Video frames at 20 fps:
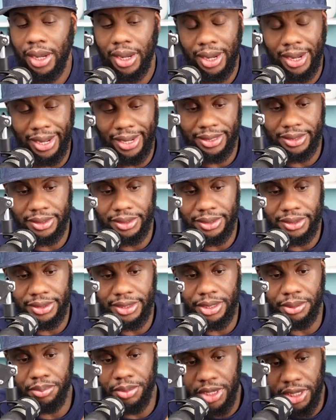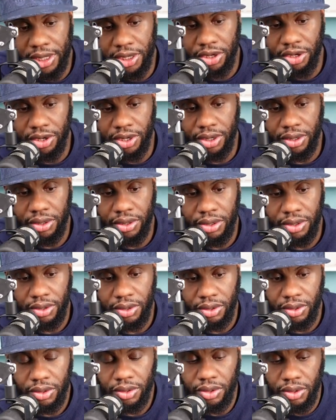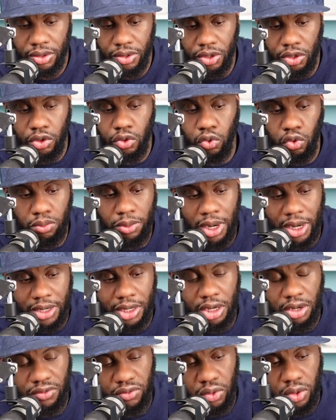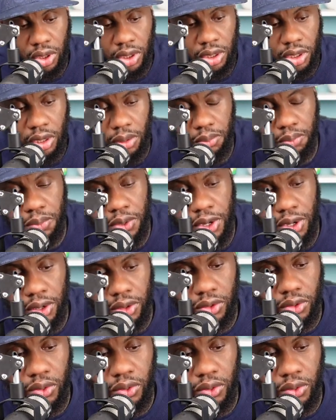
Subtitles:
and demeanor the new body of work compared